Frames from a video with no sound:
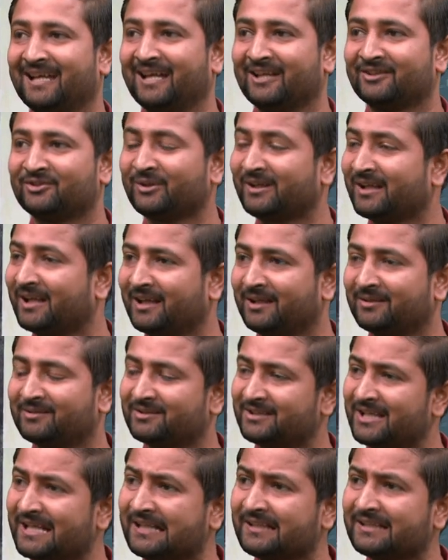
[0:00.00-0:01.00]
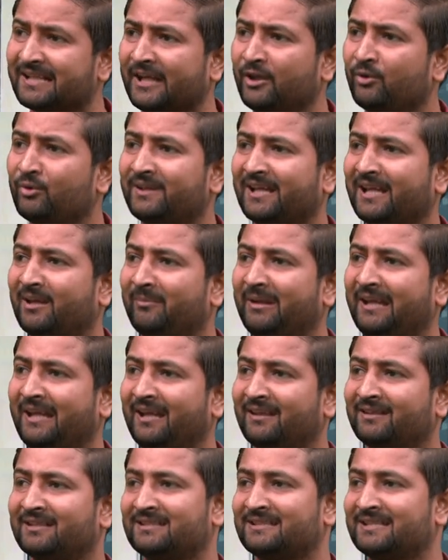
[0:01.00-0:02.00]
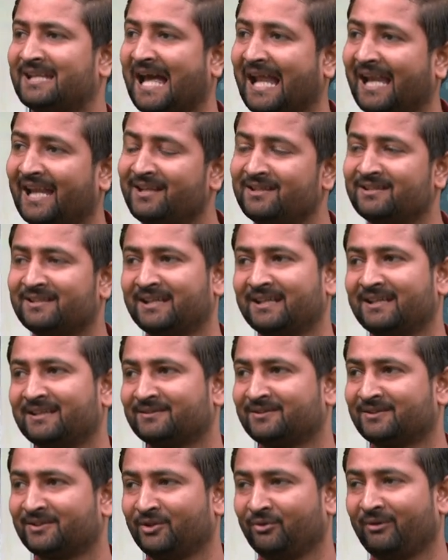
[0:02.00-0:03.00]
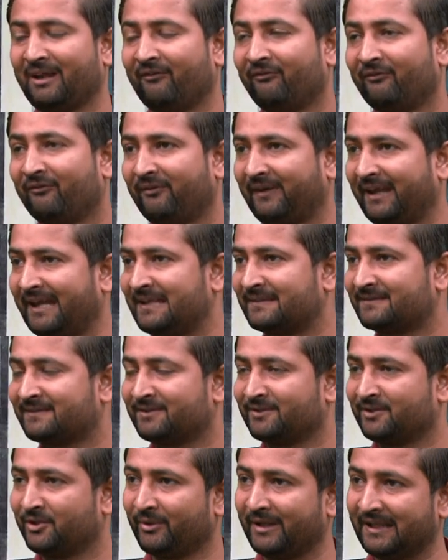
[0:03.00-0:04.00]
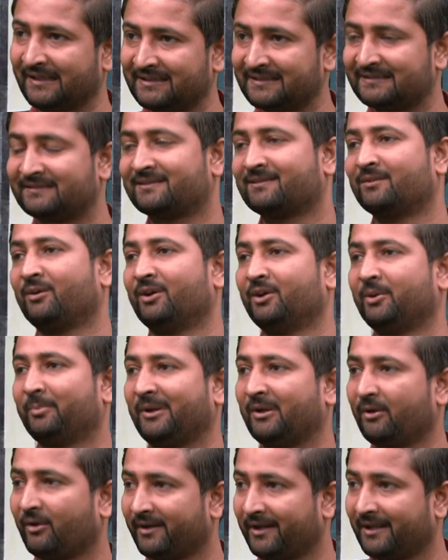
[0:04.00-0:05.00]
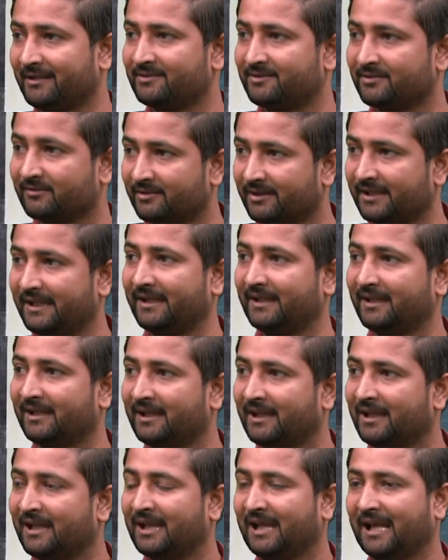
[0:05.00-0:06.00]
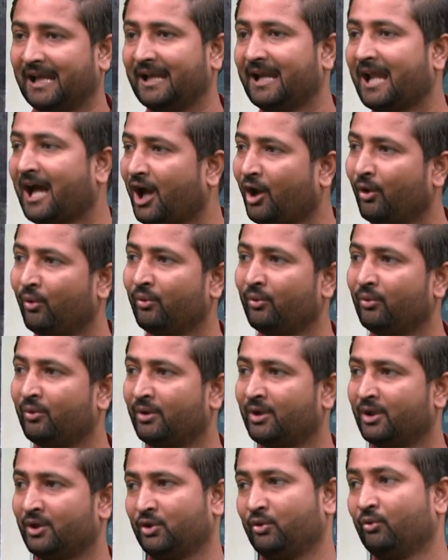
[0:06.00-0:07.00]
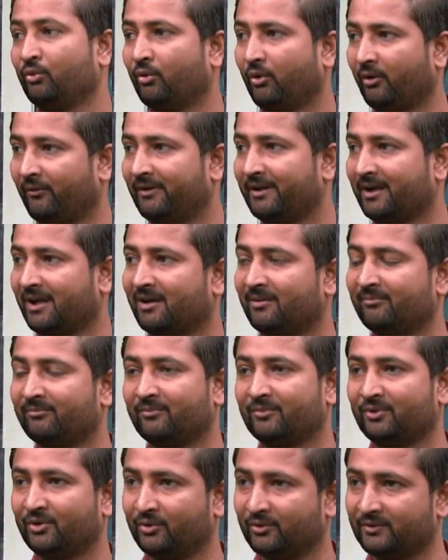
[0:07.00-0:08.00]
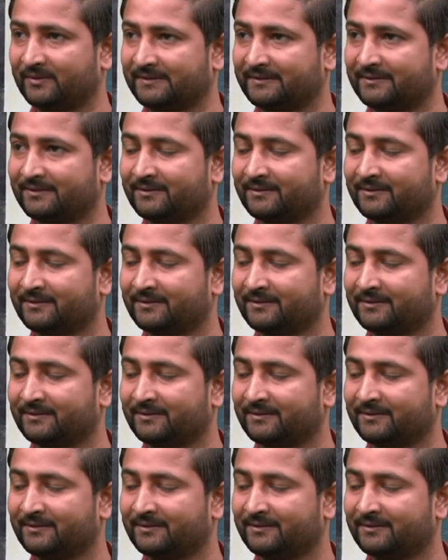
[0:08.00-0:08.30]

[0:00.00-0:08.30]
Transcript: So uh, Jannat, can you tell me the challenges you have faced during this entrepreneurial journey and how you overcome those?